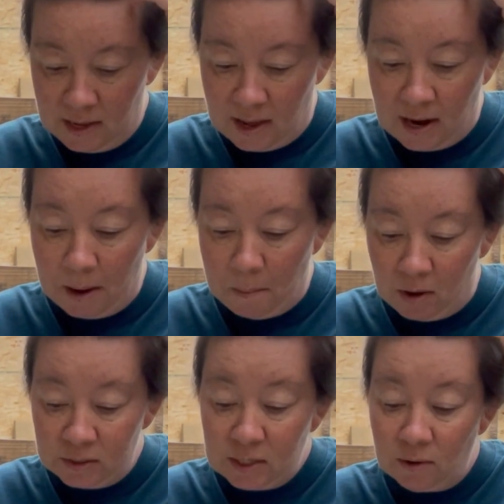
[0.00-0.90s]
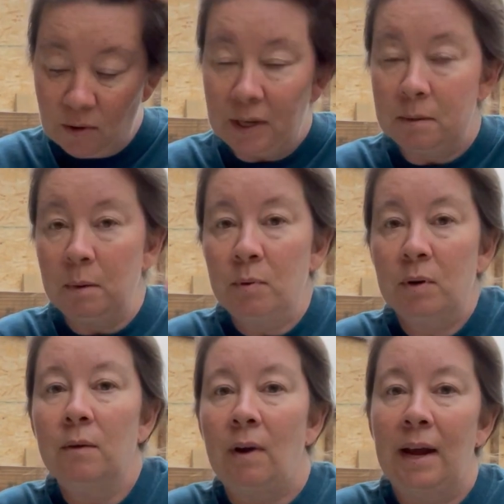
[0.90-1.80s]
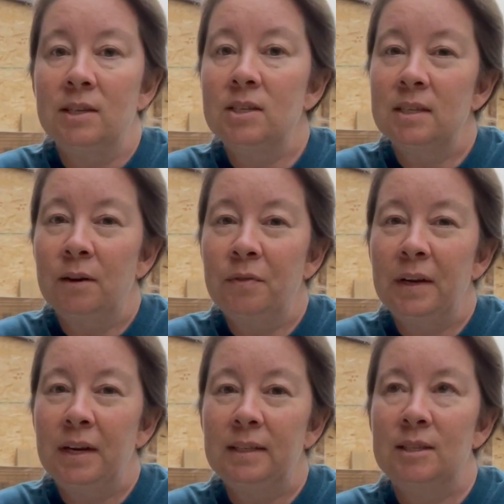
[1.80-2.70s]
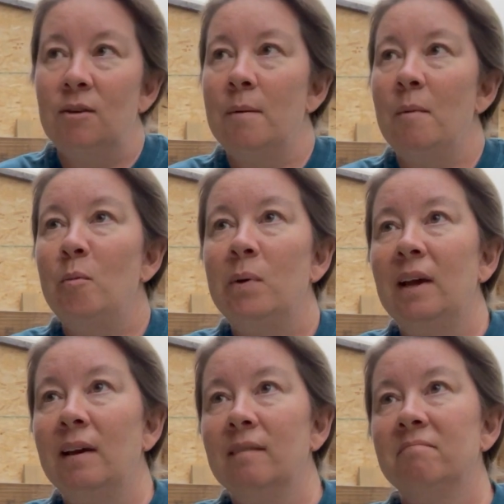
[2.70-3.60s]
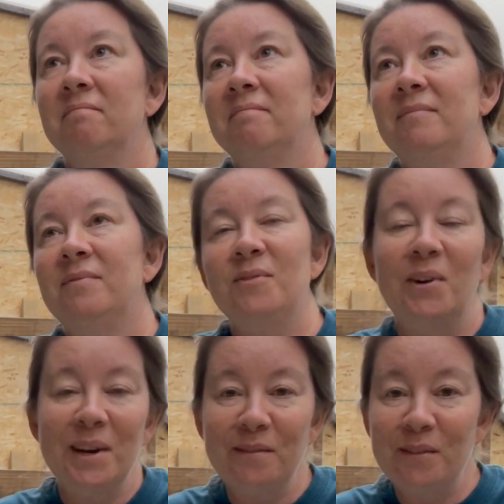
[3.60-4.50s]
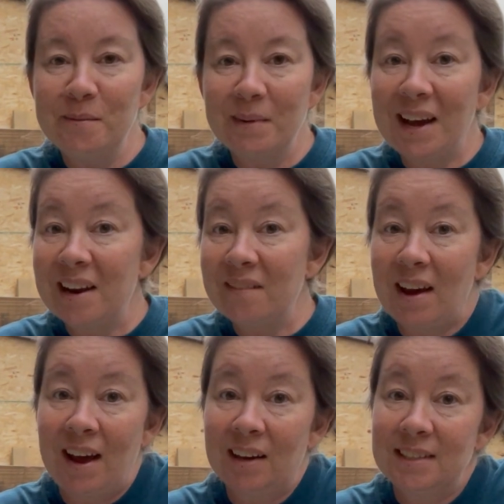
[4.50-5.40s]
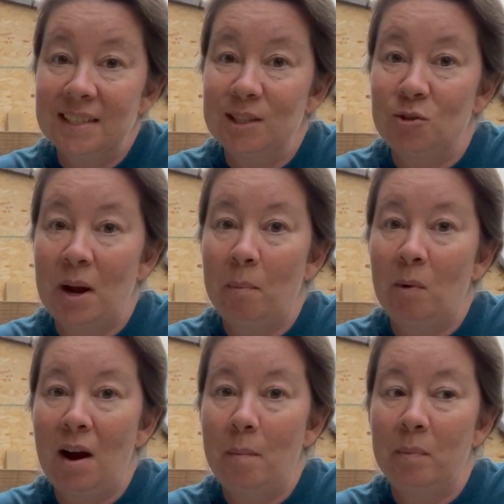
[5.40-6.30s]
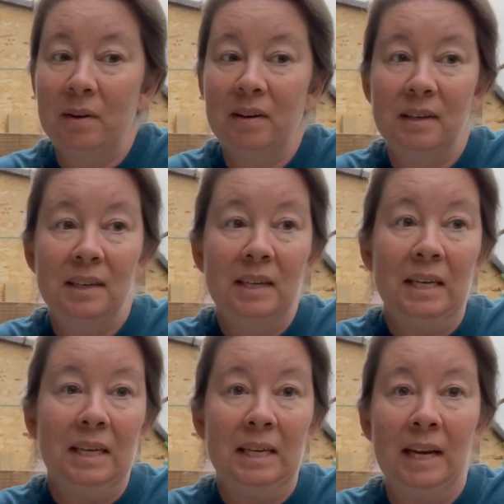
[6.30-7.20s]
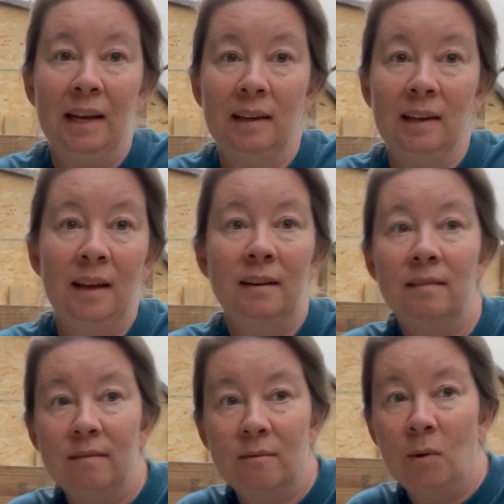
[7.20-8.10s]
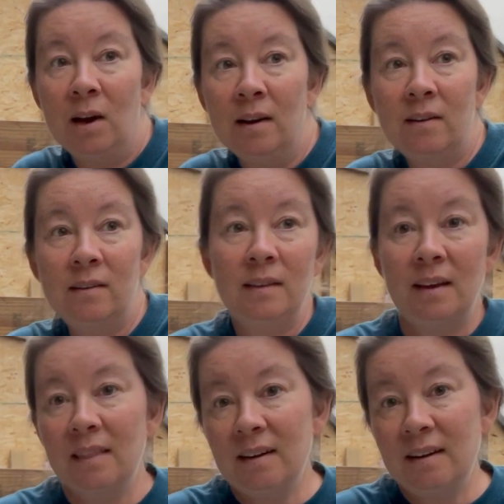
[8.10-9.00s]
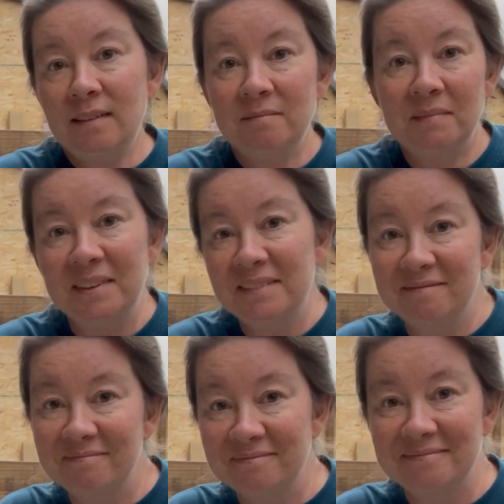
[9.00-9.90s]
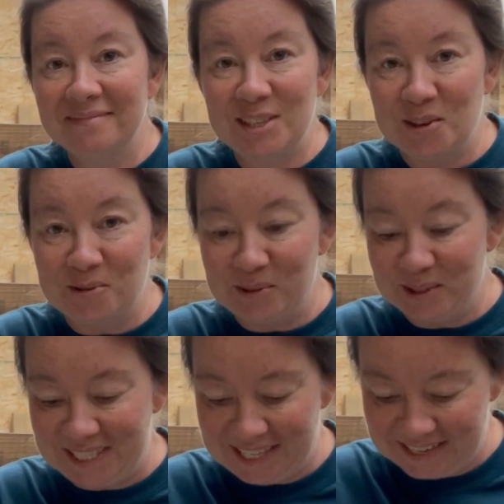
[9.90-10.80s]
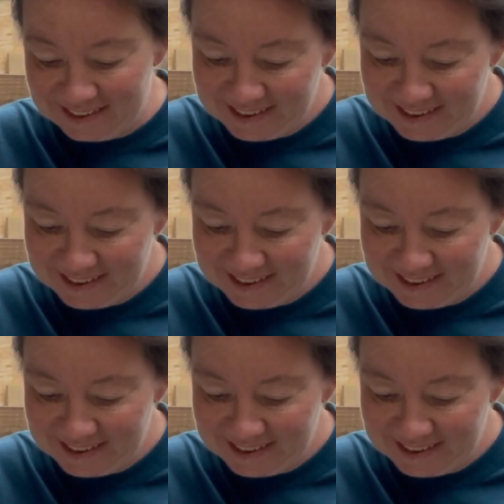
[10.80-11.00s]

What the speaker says: And I'm also going to be putting radishes out there, so I'm hoping one of them kind of acts as a trap crop and I get one or the other. So we'll see.